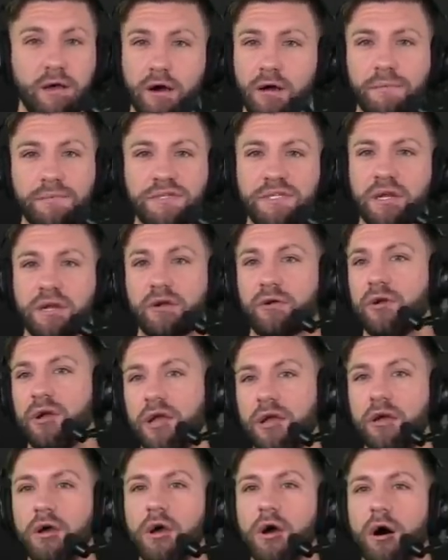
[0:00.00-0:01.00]
100%
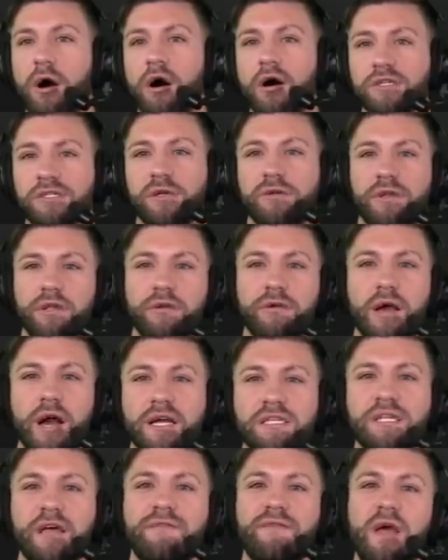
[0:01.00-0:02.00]
agree. Also, do you
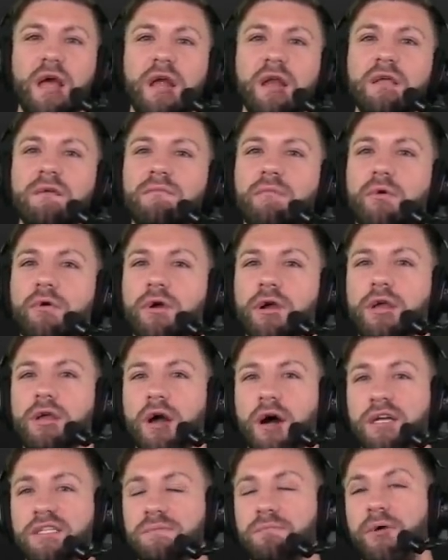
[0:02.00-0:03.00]
guys have any more
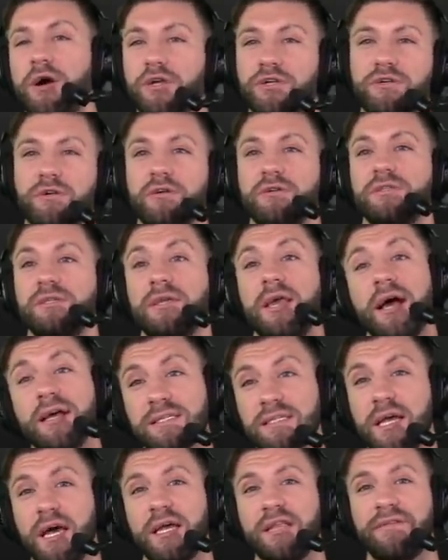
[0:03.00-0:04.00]
Gus Bus shirts?
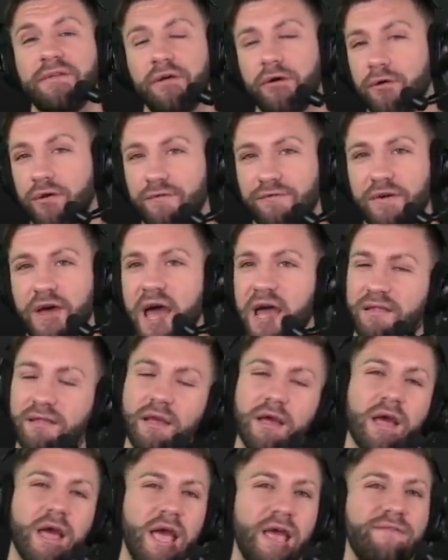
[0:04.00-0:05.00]
Yes, I do. In fact,
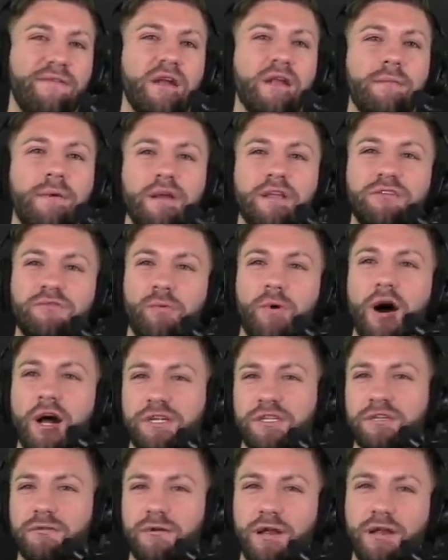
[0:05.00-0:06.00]
if anybody's
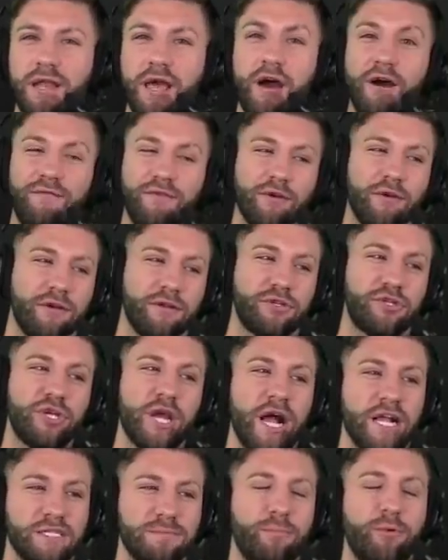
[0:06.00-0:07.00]
watching right now, if you go to
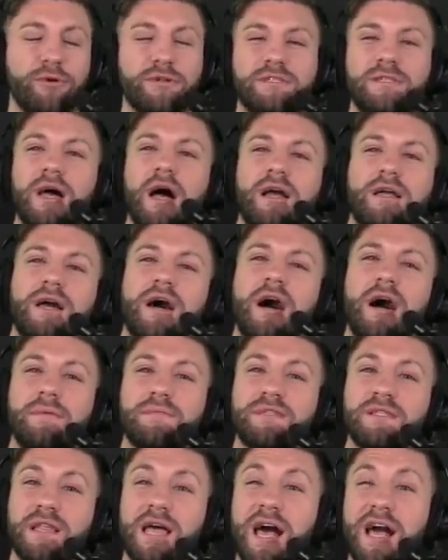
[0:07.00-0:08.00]
chatsports.com
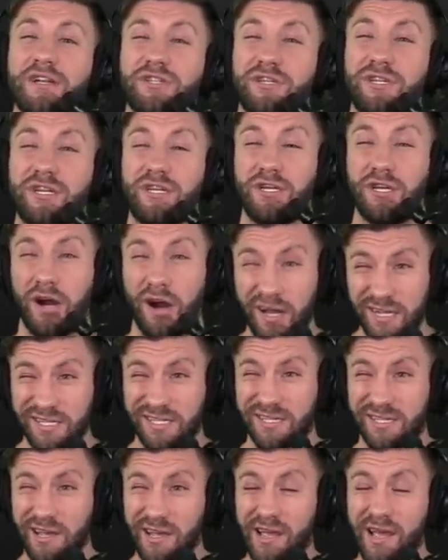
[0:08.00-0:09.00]
slash
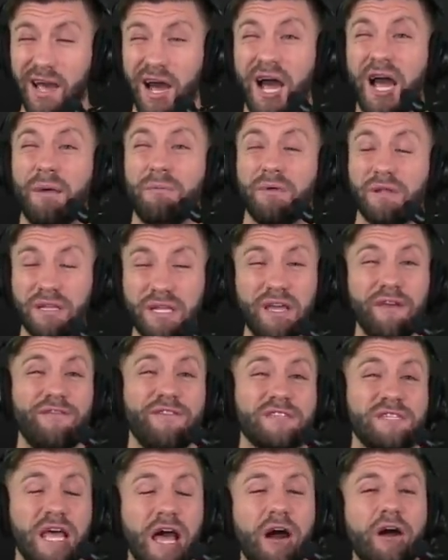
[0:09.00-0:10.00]
Gus, I believe
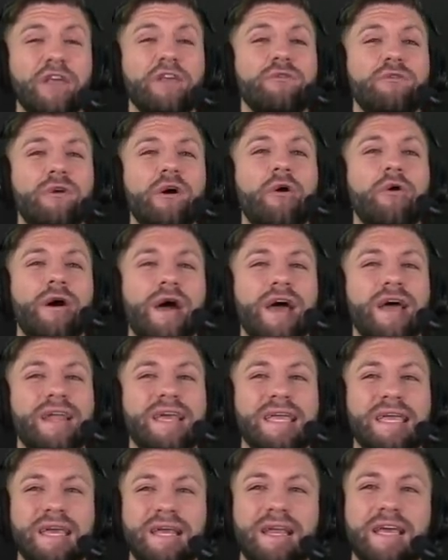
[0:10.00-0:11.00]
is how you go ahead
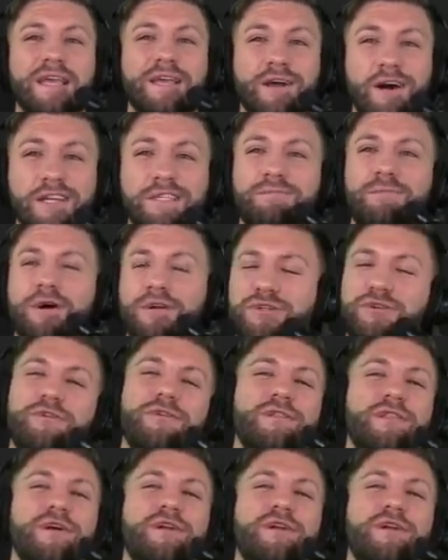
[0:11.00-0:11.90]
and get a Gus Bus shirt.